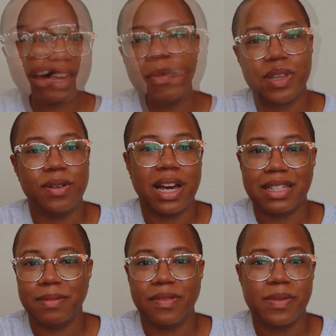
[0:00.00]
I hope that you
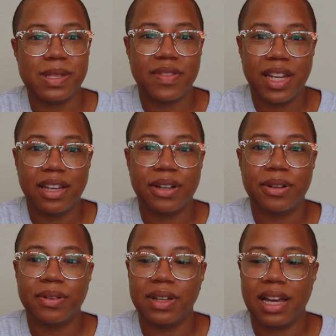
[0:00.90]
got something from this
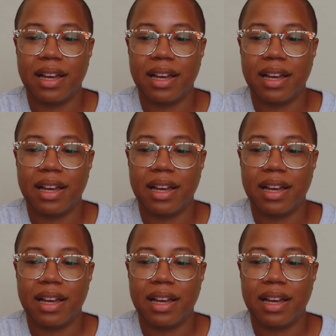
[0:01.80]
video.